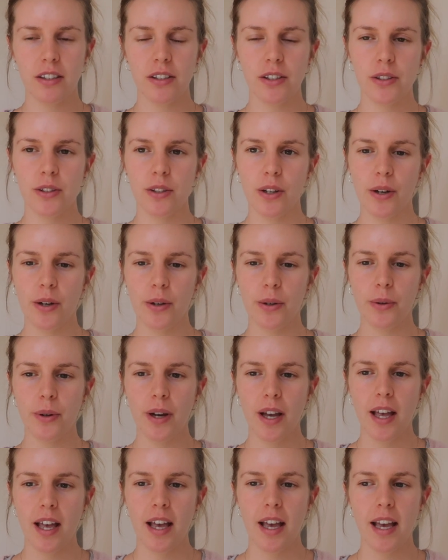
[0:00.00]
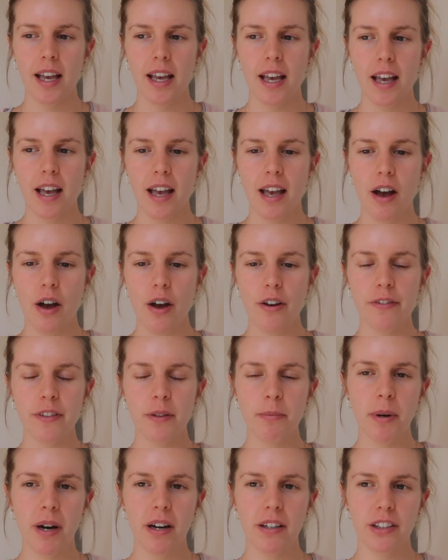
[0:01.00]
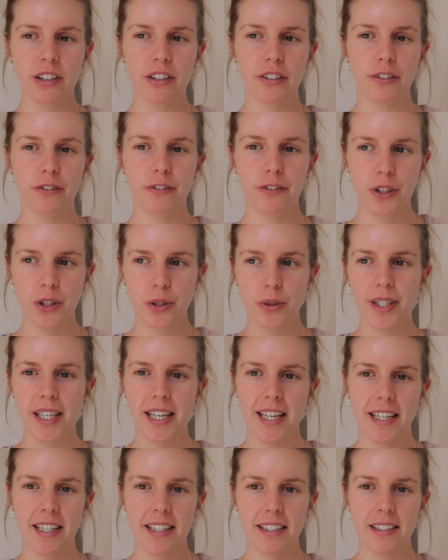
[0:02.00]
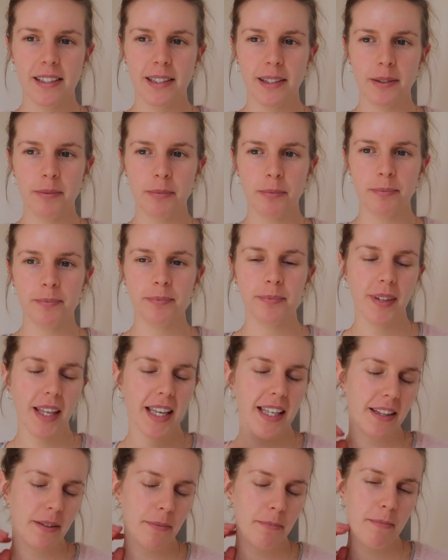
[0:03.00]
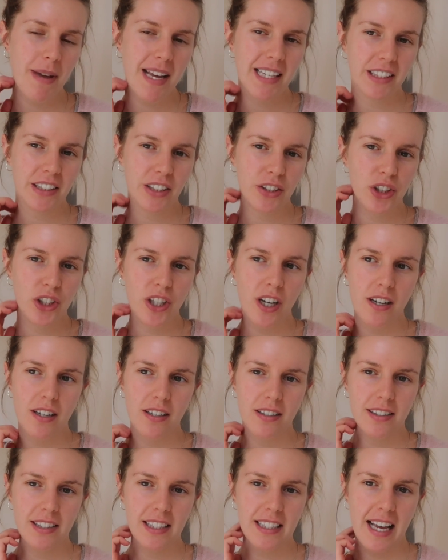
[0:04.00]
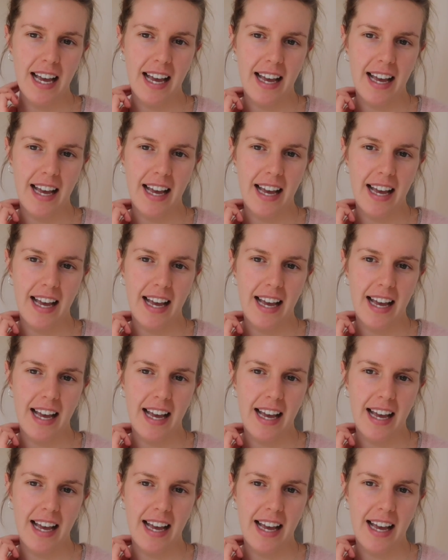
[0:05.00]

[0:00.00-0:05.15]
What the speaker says: So over the past few years, mason jars